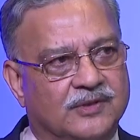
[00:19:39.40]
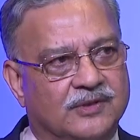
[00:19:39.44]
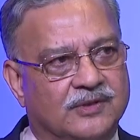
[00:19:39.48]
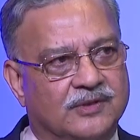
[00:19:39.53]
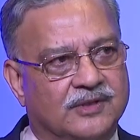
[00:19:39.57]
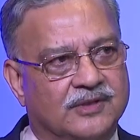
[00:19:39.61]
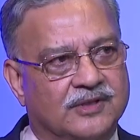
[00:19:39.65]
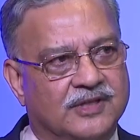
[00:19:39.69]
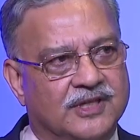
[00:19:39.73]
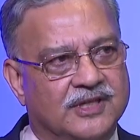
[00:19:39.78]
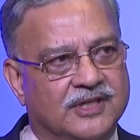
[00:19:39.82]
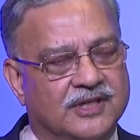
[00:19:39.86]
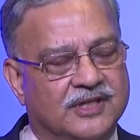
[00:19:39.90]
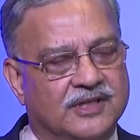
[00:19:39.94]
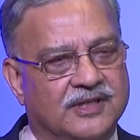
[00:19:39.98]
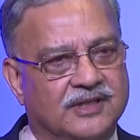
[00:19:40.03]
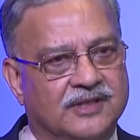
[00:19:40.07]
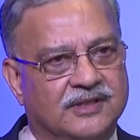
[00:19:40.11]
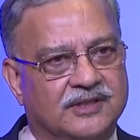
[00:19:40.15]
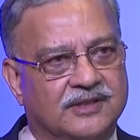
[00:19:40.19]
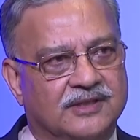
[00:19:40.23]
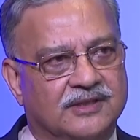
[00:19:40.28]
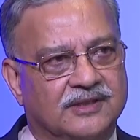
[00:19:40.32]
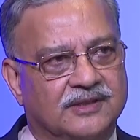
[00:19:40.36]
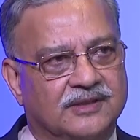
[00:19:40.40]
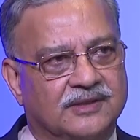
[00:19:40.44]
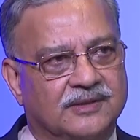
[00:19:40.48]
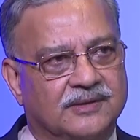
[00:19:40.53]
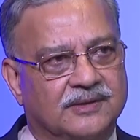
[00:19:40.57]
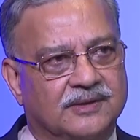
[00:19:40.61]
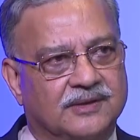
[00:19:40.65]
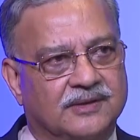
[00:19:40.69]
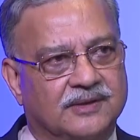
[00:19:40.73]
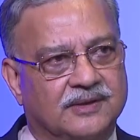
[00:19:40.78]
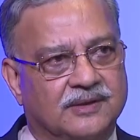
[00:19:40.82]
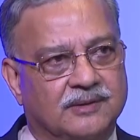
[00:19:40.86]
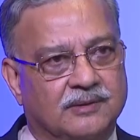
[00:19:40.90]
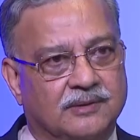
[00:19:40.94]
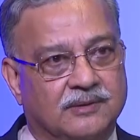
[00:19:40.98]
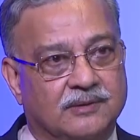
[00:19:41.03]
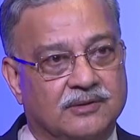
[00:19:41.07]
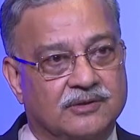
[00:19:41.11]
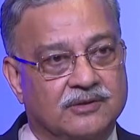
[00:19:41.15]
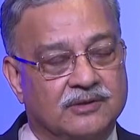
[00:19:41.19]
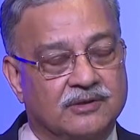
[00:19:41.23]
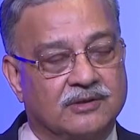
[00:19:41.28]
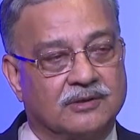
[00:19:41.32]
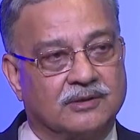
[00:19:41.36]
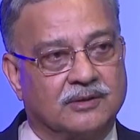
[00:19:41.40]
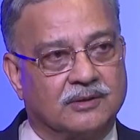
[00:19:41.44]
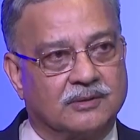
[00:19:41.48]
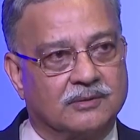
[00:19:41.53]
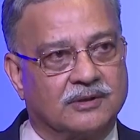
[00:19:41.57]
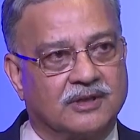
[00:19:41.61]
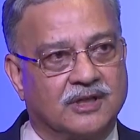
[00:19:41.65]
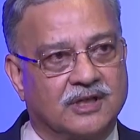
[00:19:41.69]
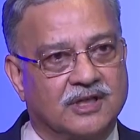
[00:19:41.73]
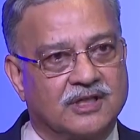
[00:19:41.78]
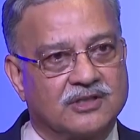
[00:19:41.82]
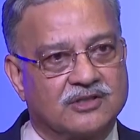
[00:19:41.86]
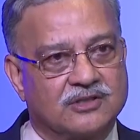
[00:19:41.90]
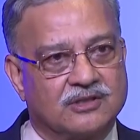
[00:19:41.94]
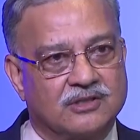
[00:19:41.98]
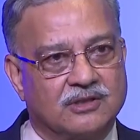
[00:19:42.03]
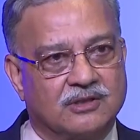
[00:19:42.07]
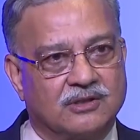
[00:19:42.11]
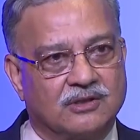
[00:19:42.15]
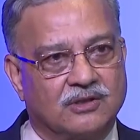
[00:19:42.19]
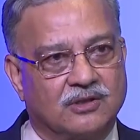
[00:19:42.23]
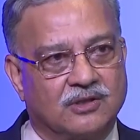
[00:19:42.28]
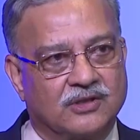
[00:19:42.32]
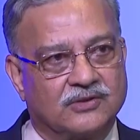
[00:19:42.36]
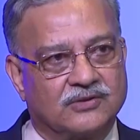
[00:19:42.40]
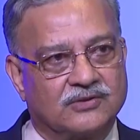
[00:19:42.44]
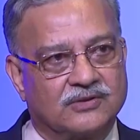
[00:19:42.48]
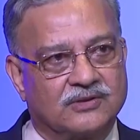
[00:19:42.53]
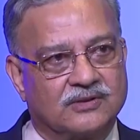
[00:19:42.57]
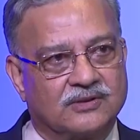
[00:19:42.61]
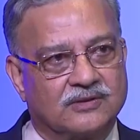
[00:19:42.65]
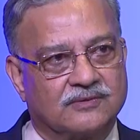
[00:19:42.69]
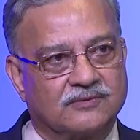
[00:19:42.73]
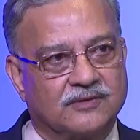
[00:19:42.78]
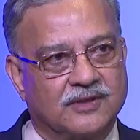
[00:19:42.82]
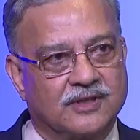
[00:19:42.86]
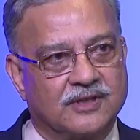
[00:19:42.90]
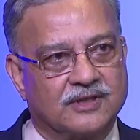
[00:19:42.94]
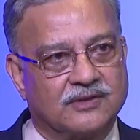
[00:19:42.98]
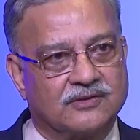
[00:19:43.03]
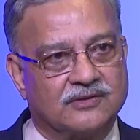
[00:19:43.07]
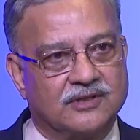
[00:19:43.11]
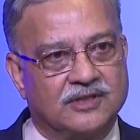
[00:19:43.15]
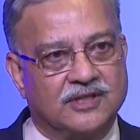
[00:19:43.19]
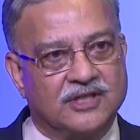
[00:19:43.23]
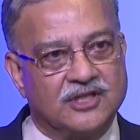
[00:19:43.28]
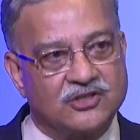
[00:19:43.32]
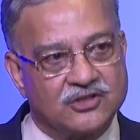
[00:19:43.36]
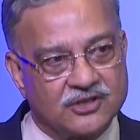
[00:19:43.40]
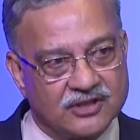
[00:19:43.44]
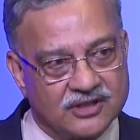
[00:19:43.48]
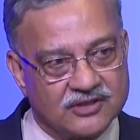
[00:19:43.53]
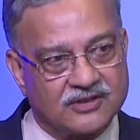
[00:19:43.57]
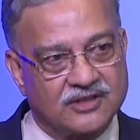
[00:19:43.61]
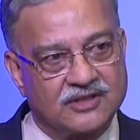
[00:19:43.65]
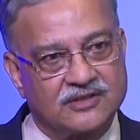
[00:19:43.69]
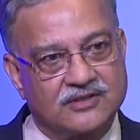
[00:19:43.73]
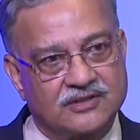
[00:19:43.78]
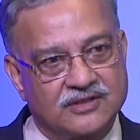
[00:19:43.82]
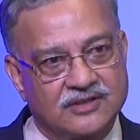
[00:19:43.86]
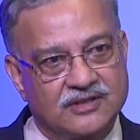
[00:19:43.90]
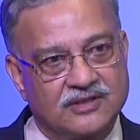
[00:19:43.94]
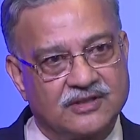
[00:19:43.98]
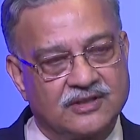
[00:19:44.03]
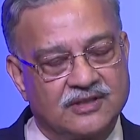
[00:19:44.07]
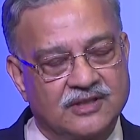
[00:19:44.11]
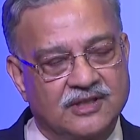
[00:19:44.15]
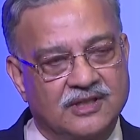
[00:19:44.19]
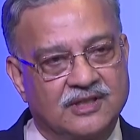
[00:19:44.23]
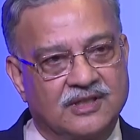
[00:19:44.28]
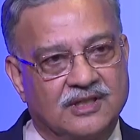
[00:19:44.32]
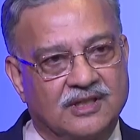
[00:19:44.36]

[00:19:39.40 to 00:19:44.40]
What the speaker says: creating large loss as far as the nation is concerned.